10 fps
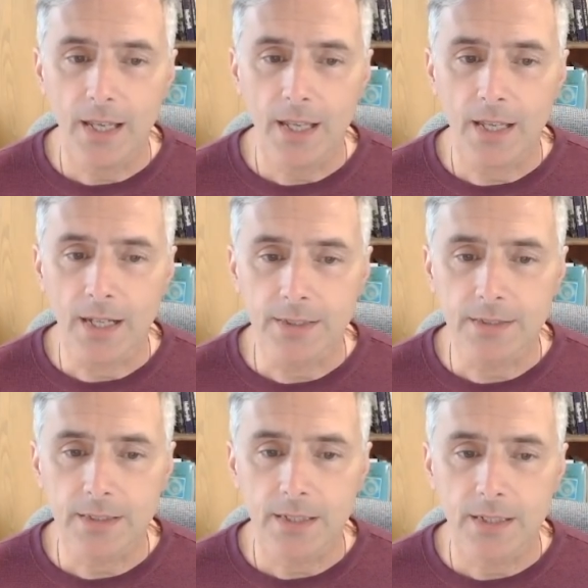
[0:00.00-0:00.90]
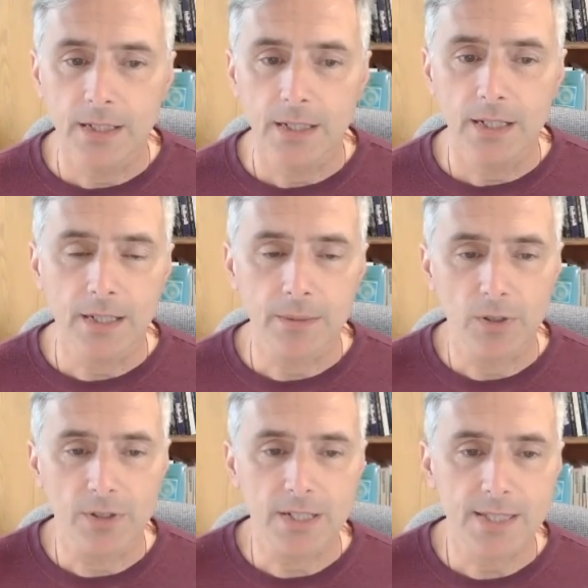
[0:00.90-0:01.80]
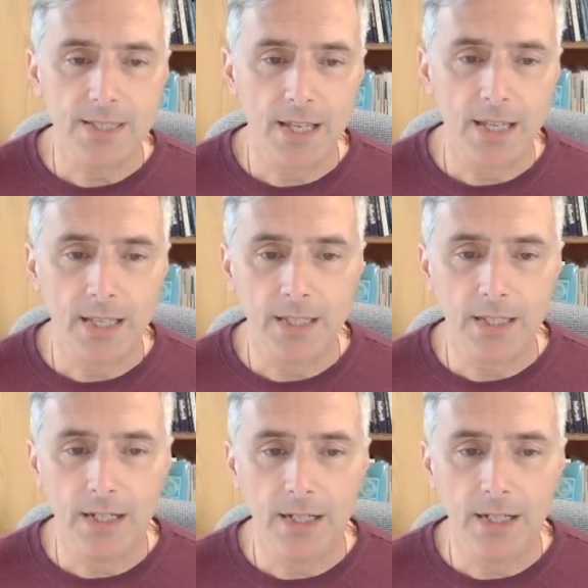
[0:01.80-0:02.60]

and I'm going to say,